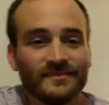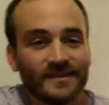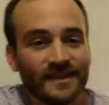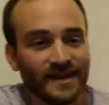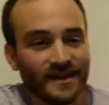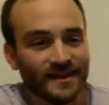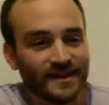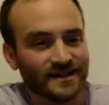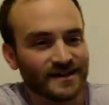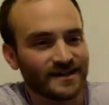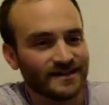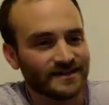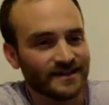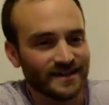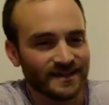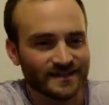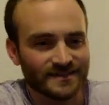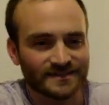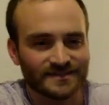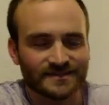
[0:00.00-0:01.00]
and it got
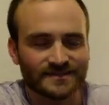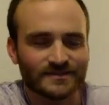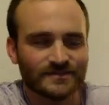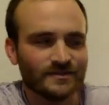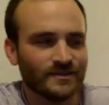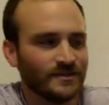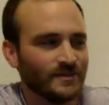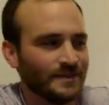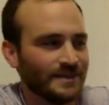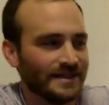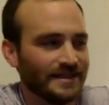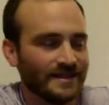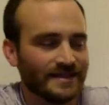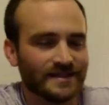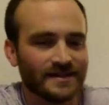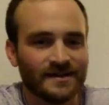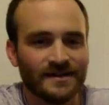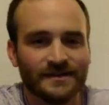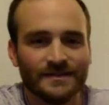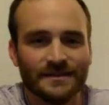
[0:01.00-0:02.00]
like so many
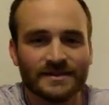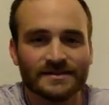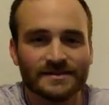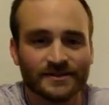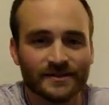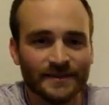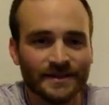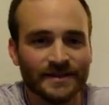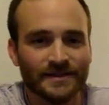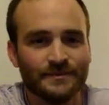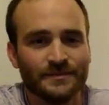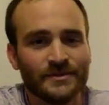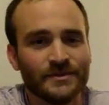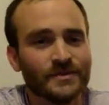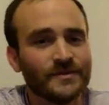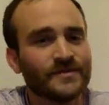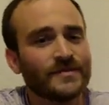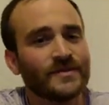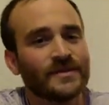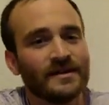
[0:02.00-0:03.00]
comments, so many
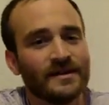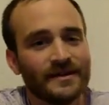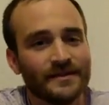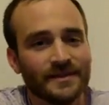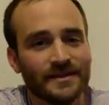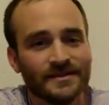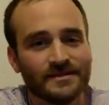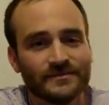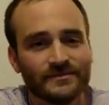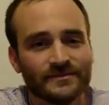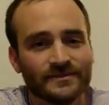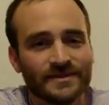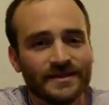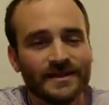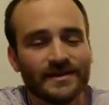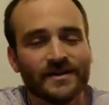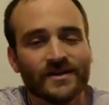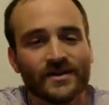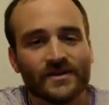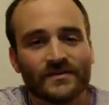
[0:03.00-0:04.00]
beautiful comments,
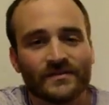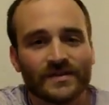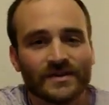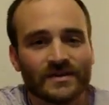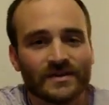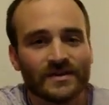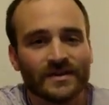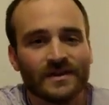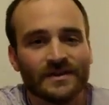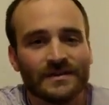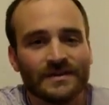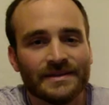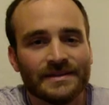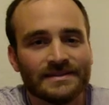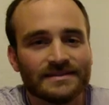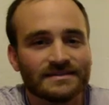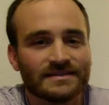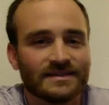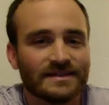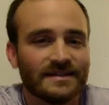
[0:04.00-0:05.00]
really heartfelt
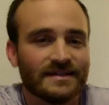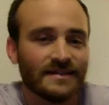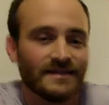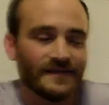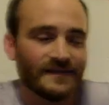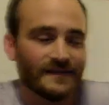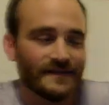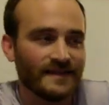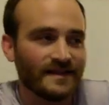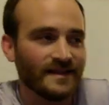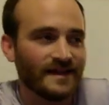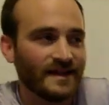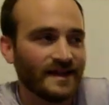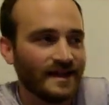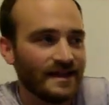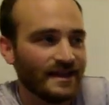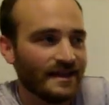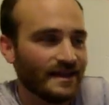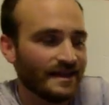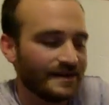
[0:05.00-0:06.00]
comments.
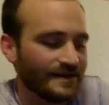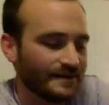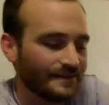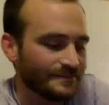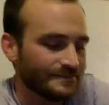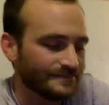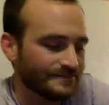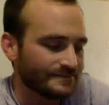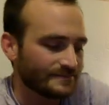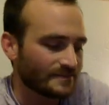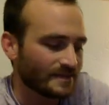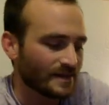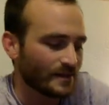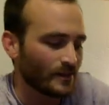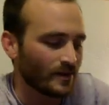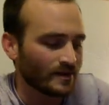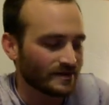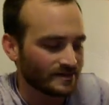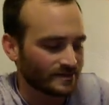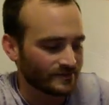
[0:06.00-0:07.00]
And I
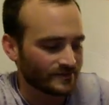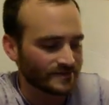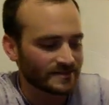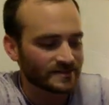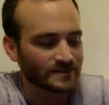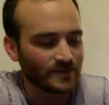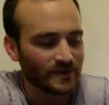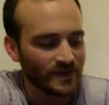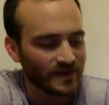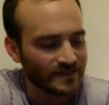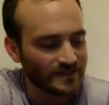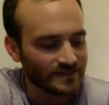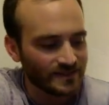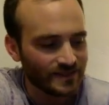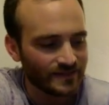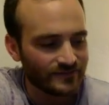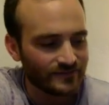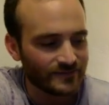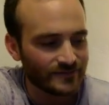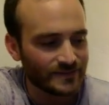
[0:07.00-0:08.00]
wanted to respond to
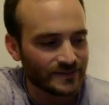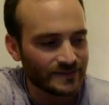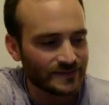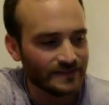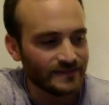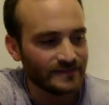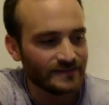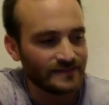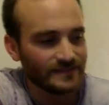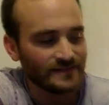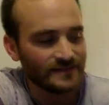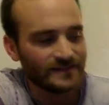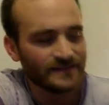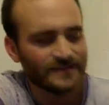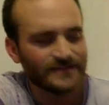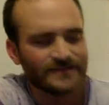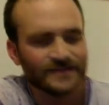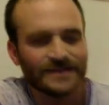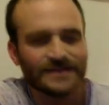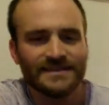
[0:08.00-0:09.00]
everybody.
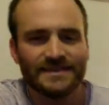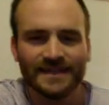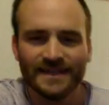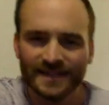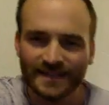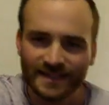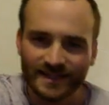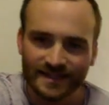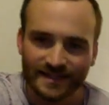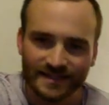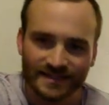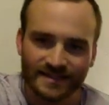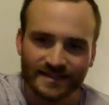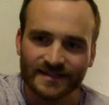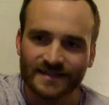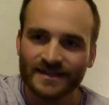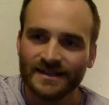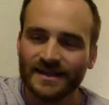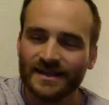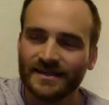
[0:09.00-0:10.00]
So I did.
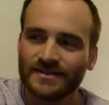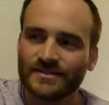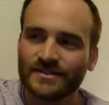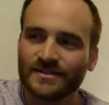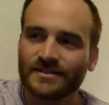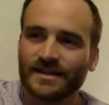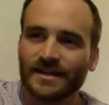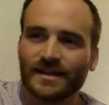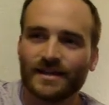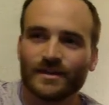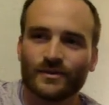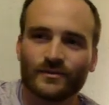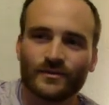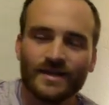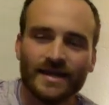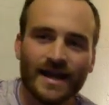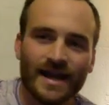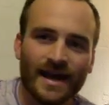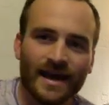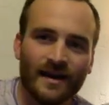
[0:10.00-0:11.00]
And it took like
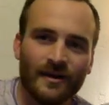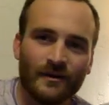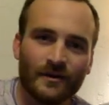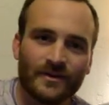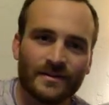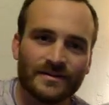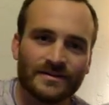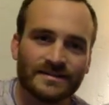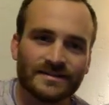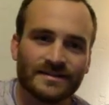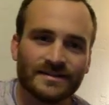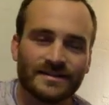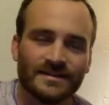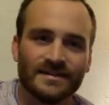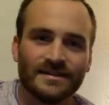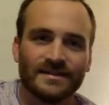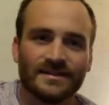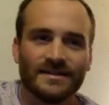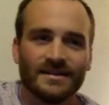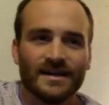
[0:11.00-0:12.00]
3 hours,
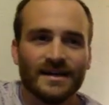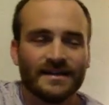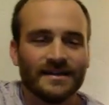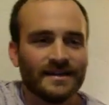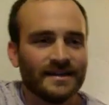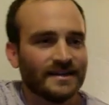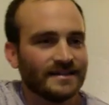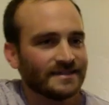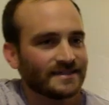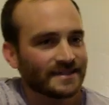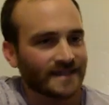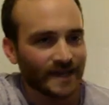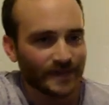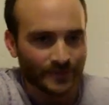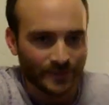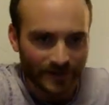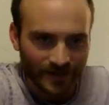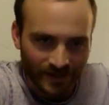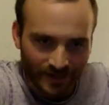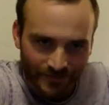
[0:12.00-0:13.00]
and then they just
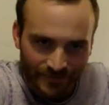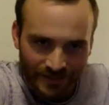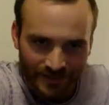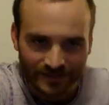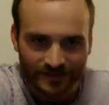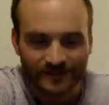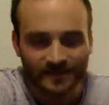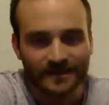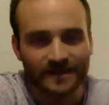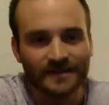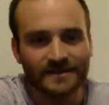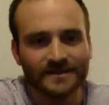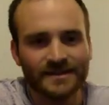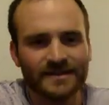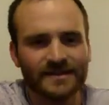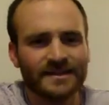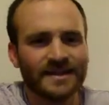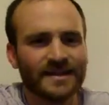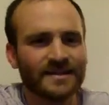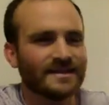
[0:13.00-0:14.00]
kept coming. And
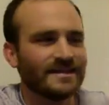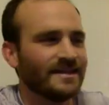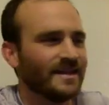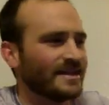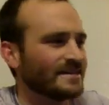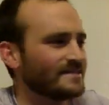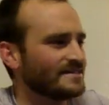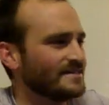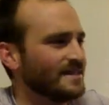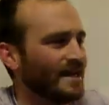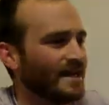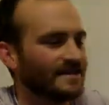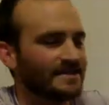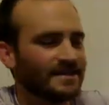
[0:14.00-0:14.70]
then like the next day I